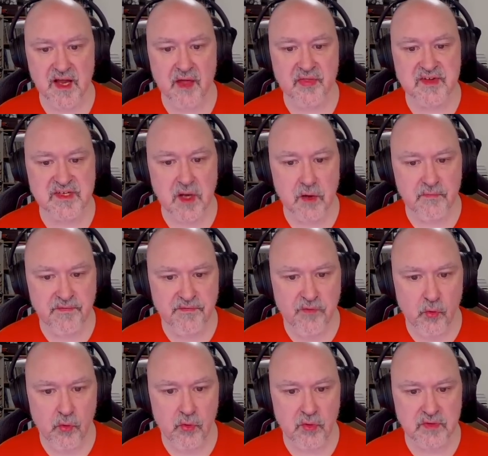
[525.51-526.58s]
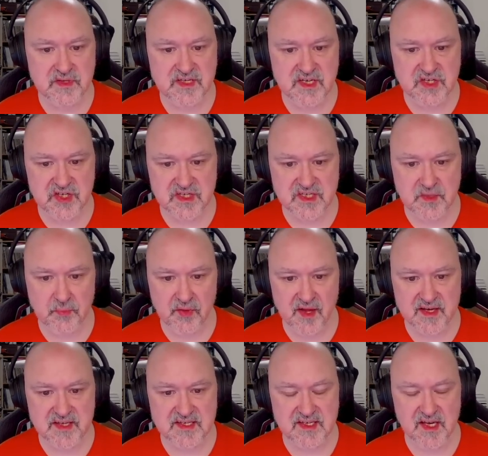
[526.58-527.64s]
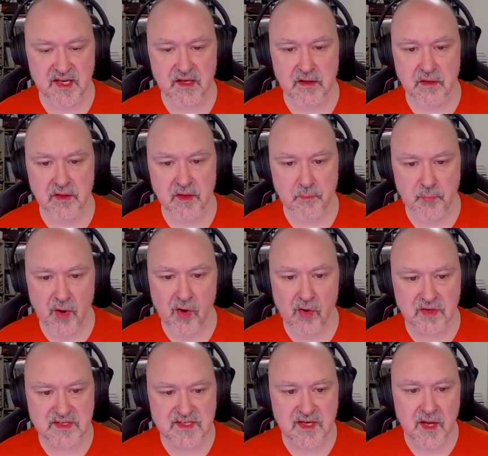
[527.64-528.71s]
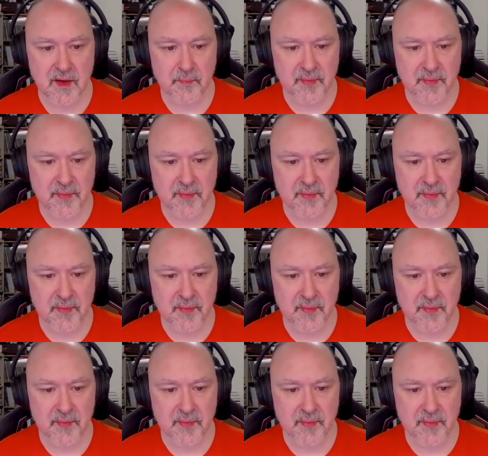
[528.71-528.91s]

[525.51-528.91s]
Now there's uh, four digits to place in the box,